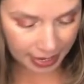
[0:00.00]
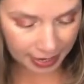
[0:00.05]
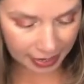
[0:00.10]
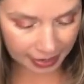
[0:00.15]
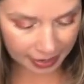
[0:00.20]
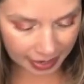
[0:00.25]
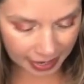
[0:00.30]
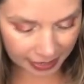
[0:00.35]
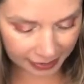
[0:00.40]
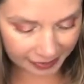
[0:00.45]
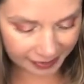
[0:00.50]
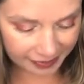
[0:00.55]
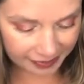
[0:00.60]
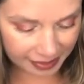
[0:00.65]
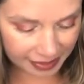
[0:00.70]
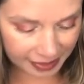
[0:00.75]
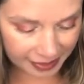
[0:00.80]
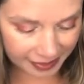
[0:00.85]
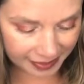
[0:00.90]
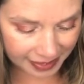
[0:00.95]
Next
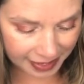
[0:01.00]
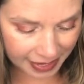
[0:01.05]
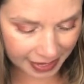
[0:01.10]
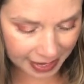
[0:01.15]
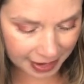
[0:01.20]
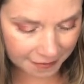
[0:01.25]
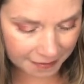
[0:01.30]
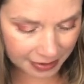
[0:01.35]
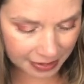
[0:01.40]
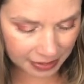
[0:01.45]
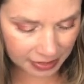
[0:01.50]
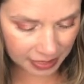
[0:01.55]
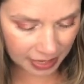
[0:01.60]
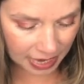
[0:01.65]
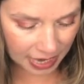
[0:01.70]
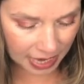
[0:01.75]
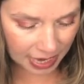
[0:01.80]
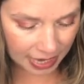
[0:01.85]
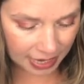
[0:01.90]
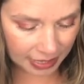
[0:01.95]
is the
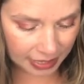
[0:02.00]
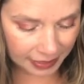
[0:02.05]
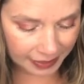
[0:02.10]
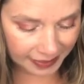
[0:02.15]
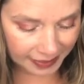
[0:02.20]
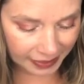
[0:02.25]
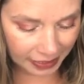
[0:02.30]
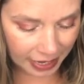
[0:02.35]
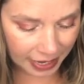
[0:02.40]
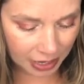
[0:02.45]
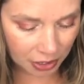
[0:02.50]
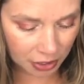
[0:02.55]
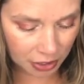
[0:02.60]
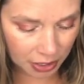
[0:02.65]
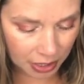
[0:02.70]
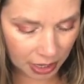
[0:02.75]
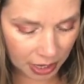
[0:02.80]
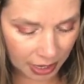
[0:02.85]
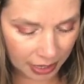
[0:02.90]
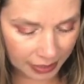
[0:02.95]
Eventide Slater
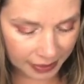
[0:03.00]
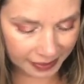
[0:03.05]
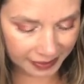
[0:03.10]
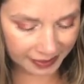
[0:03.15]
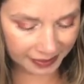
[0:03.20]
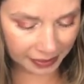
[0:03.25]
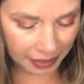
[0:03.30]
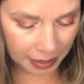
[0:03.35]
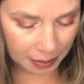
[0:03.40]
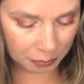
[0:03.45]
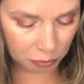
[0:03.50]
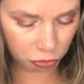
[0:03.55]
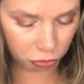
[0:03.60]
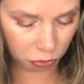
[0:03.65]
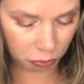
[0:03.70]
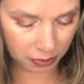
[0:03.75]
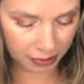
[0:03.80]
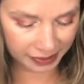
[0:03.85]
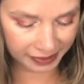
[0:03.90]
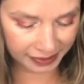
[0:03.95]
Cotton Slub
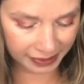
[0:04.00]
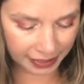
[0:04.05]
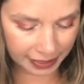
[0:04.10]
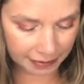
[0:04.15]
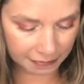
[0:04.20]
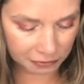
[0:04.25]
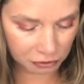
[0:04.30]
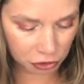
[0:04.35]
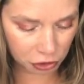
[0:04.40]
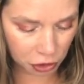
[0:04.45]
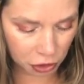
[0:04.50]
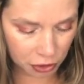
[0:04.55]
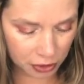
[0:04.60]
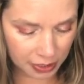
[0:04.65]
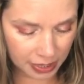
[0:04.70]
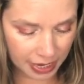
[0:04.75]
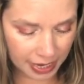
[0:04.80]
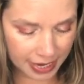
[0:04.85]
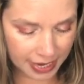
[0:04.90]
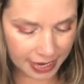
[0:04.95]
short sleeve shirt
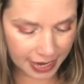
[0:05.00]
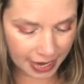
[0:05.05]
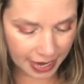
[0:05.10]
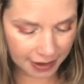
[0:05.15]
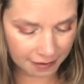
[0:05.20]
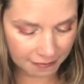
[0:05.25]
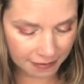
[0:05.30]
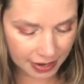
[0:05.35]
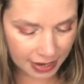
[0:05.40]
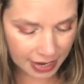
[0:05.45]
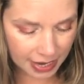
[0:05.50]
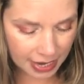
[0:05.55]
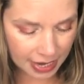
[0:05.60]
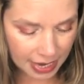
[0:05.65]
in navy.